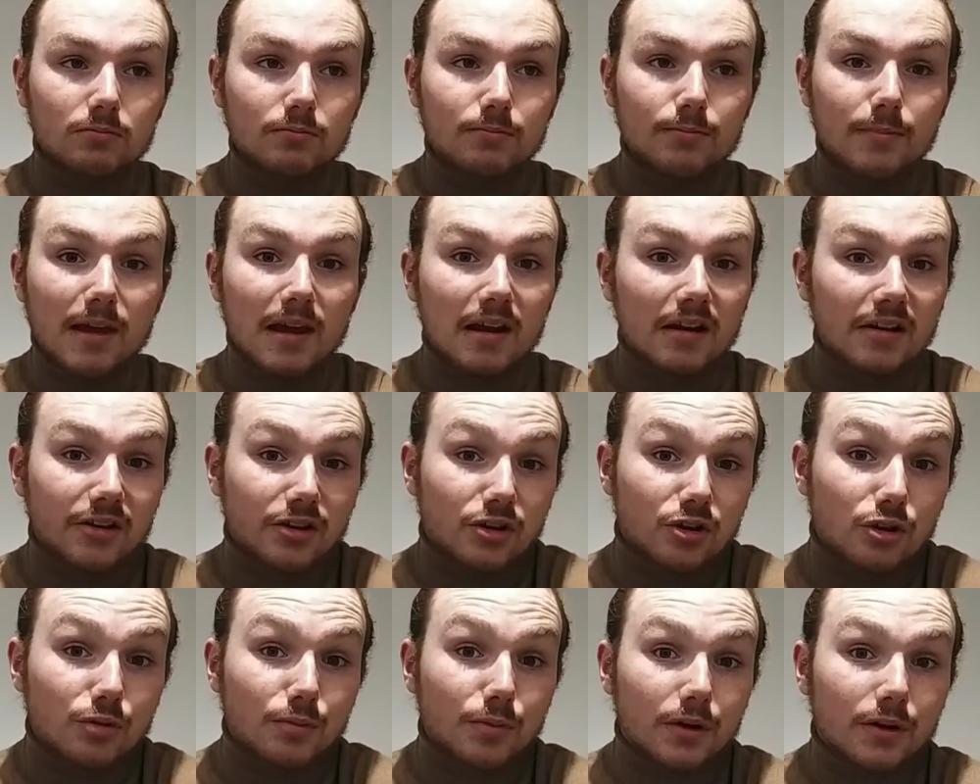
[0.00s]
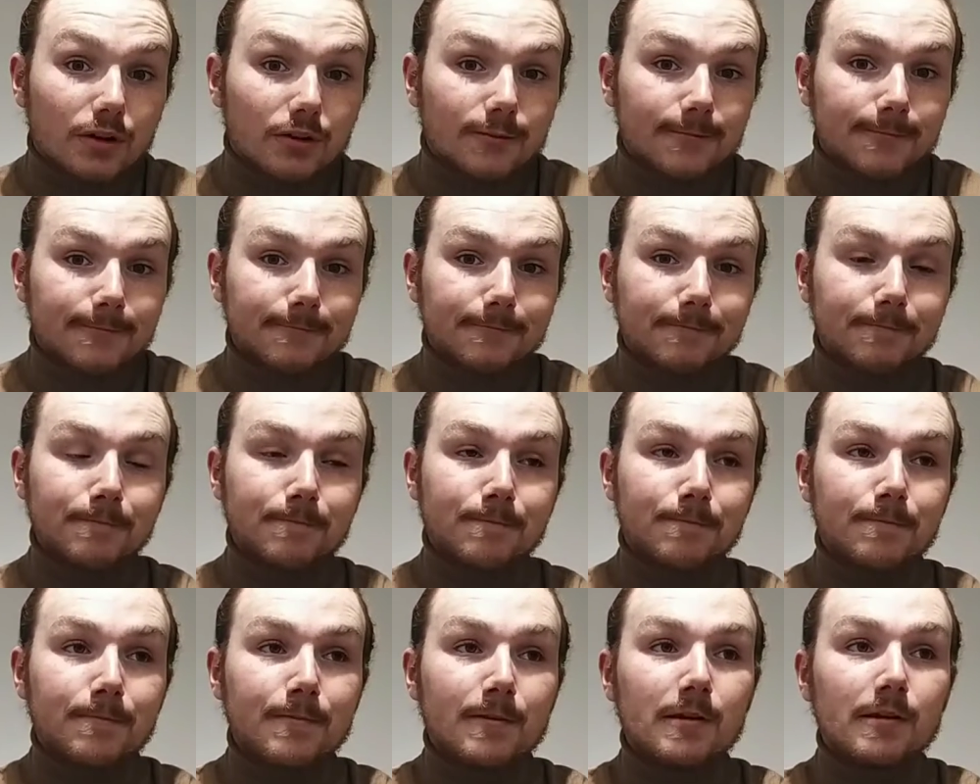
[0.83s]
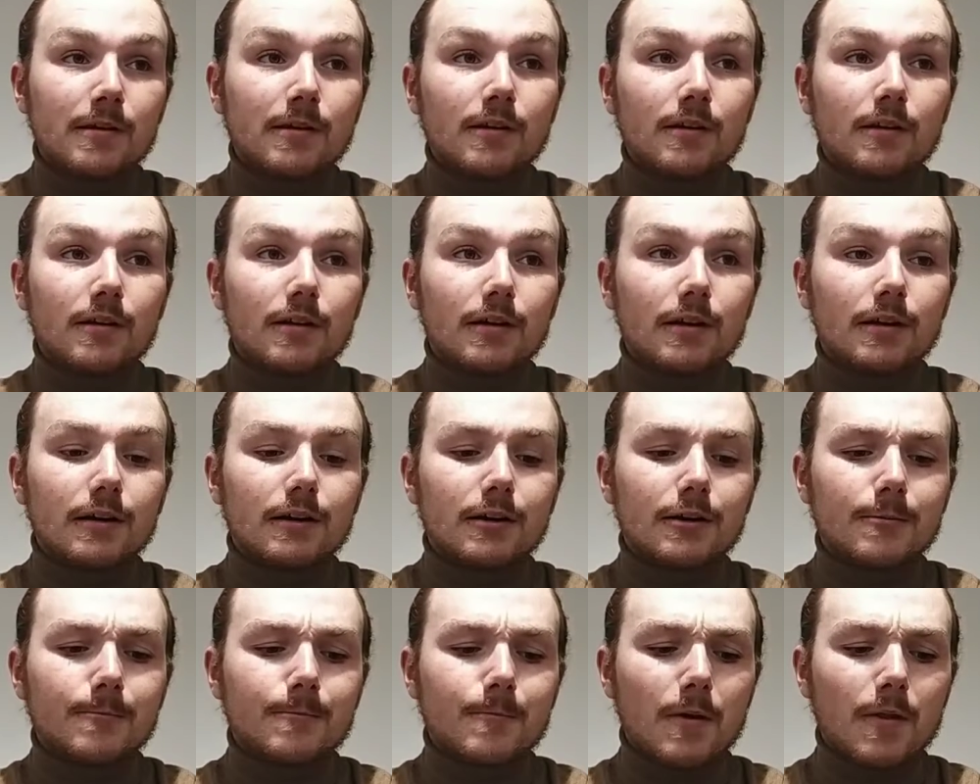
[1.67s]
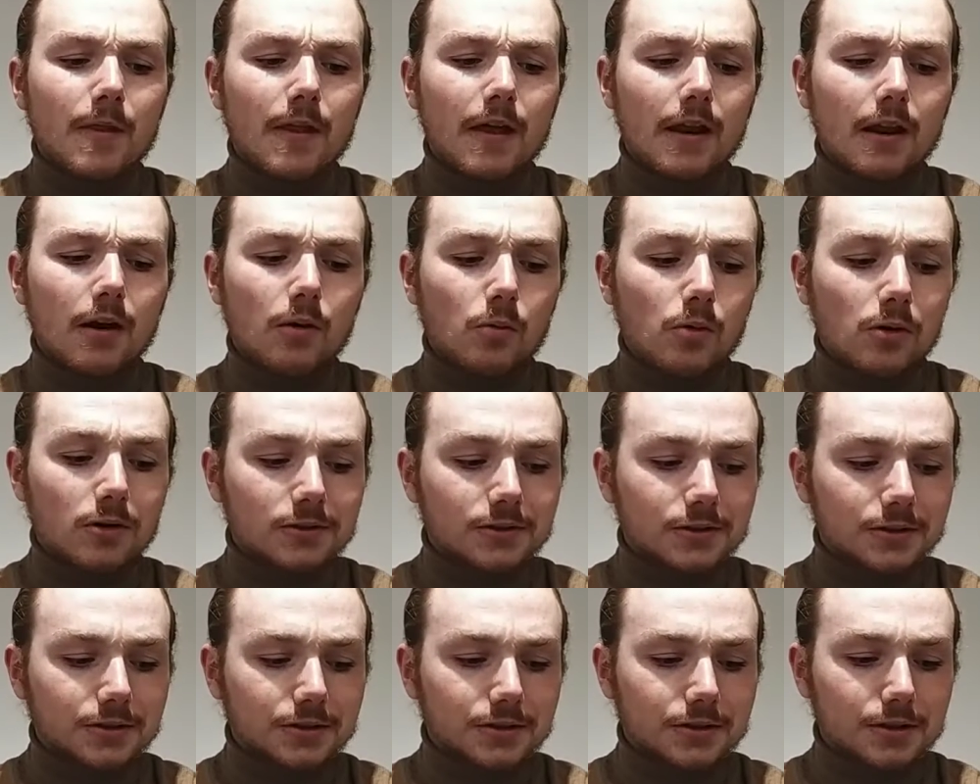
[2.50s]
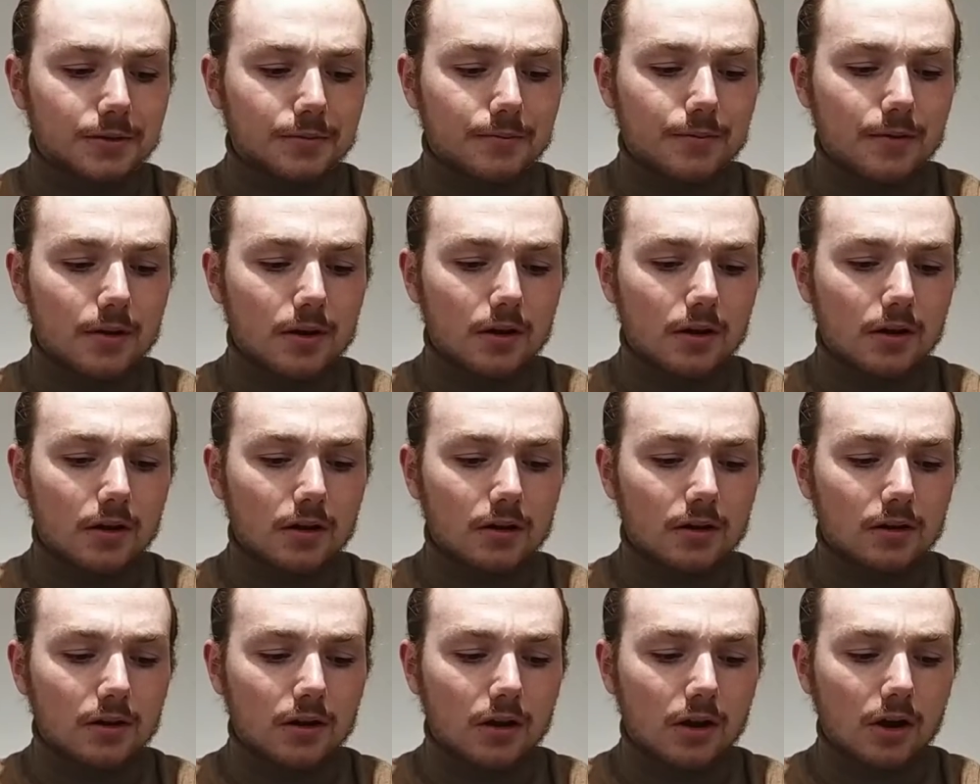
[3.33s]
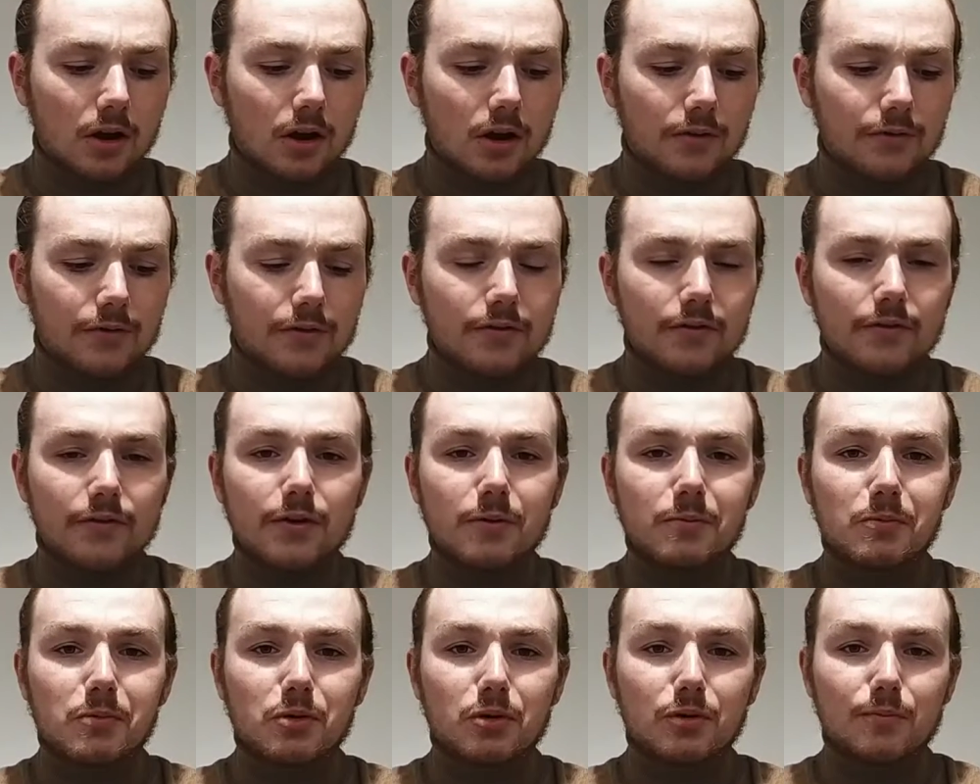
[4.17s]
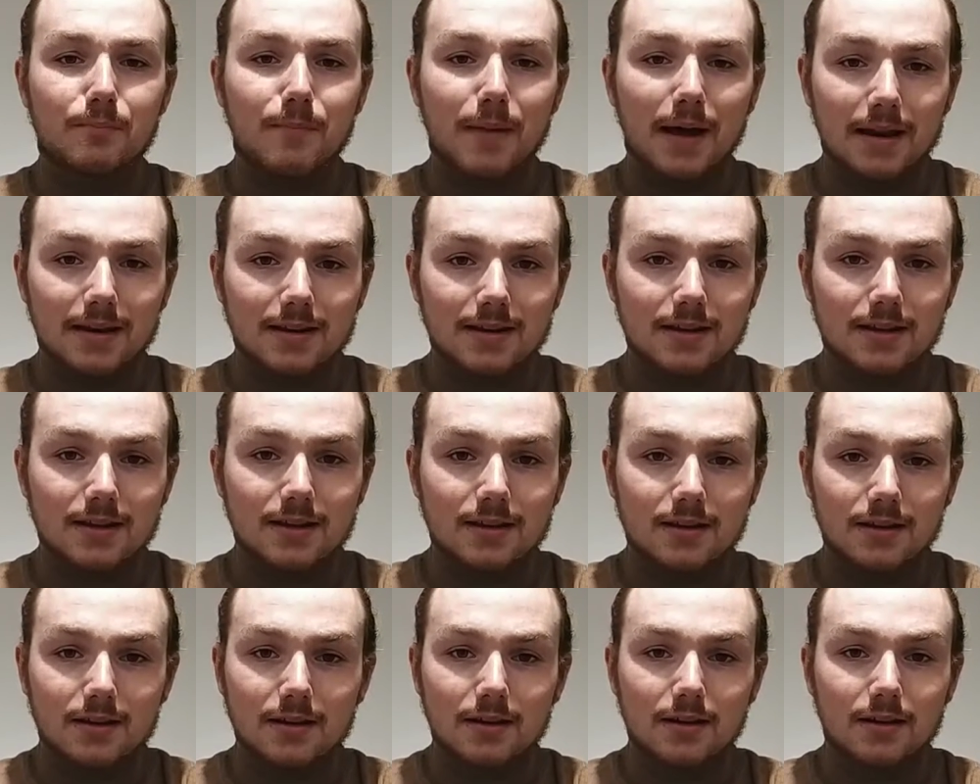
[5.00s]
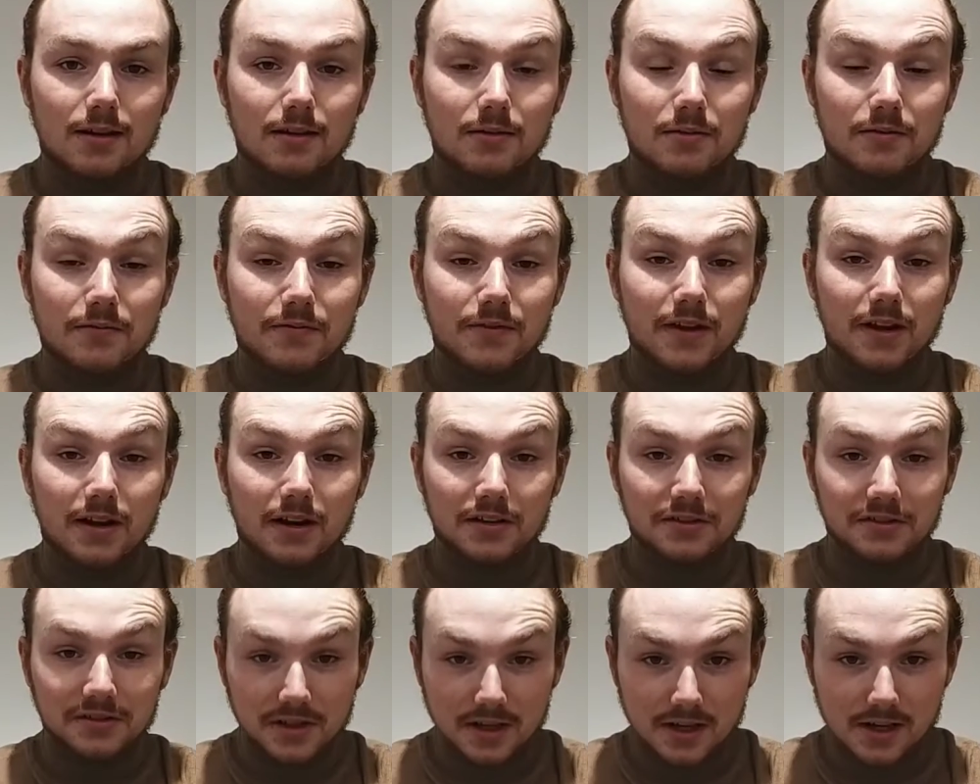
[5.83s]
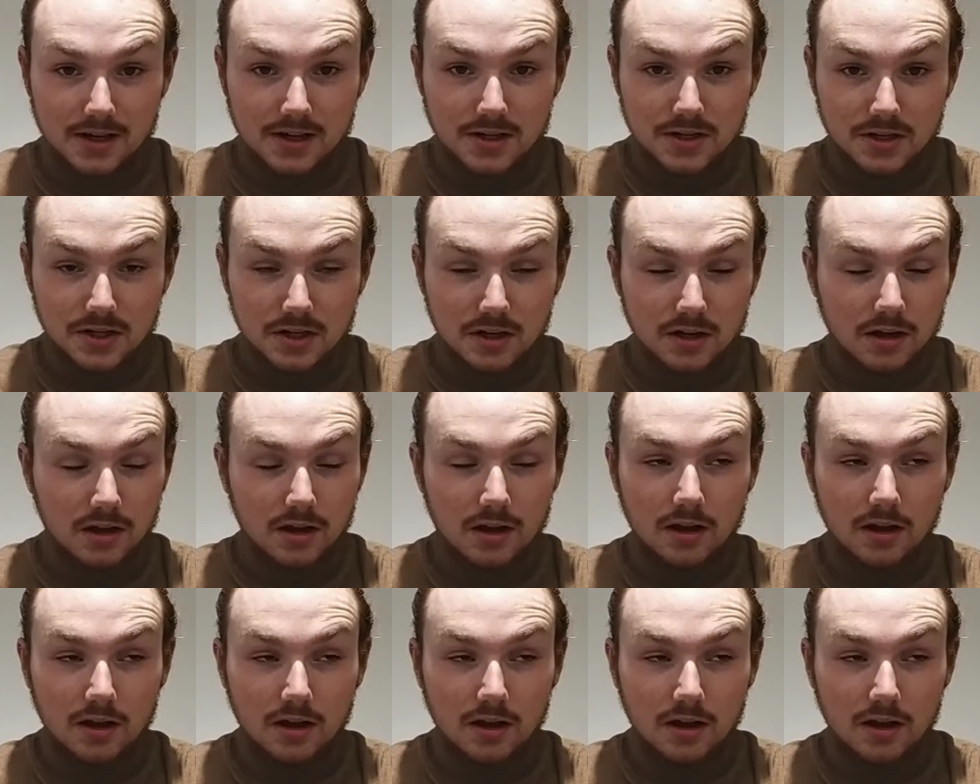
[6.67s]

merely human. And then I watched half of a film called Mandy with Nicolas Cage.